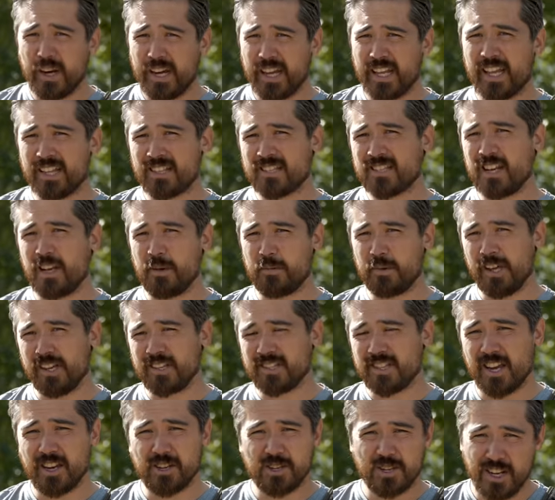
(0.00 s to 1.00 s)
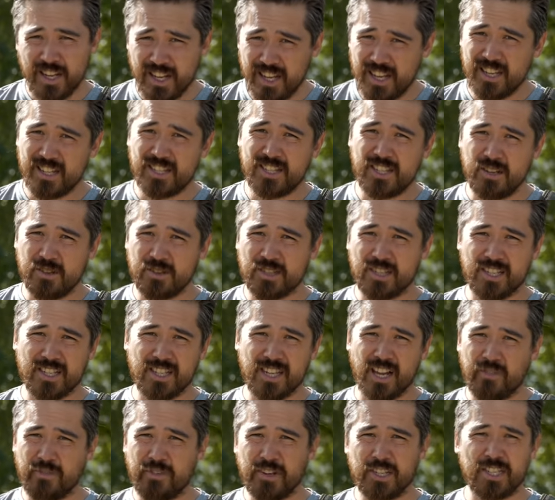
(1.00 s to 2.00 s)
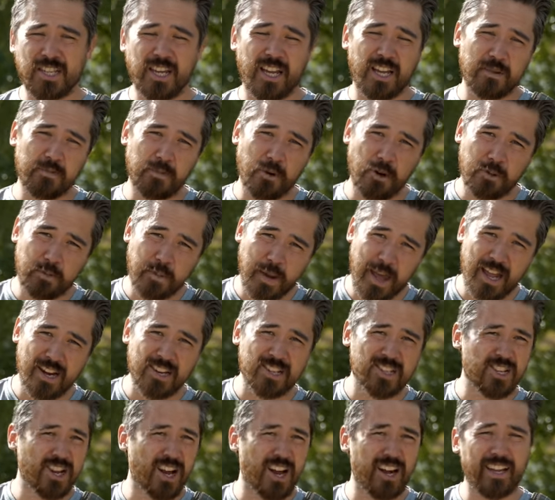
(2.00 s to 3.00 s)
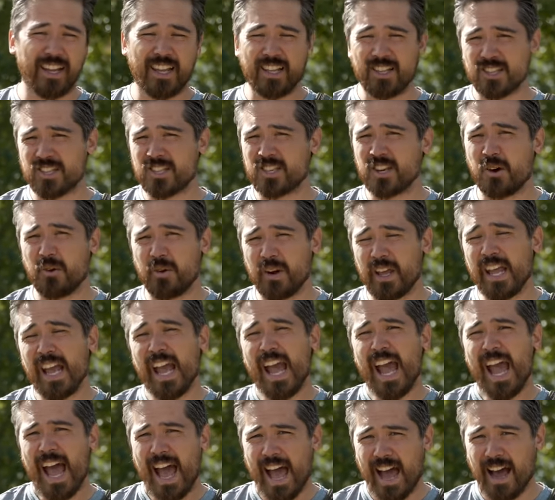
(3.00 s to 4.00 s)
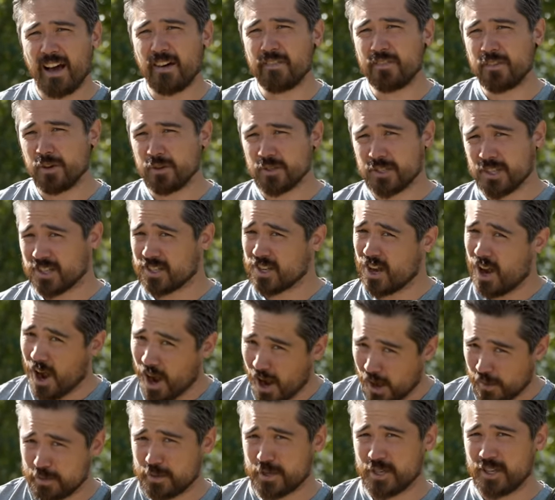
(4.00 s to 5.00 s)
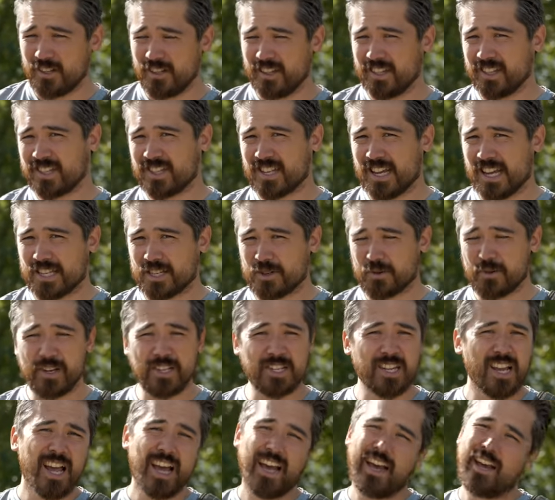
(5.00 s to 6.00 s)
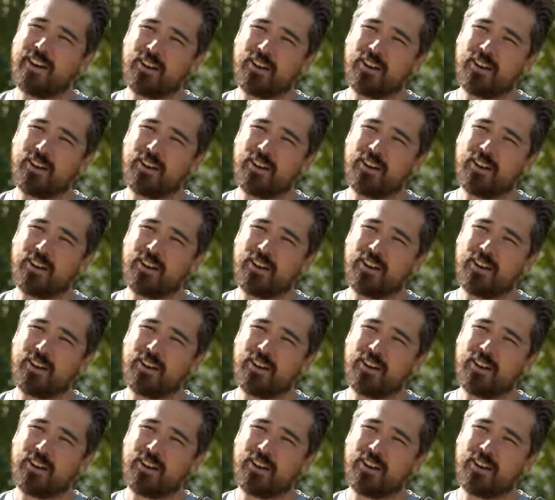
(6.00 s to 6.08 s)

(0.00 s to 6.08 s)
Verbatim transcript: way to get stabilization is to use a selfie stick, and both Panasonic and Sony have those as optional accessories.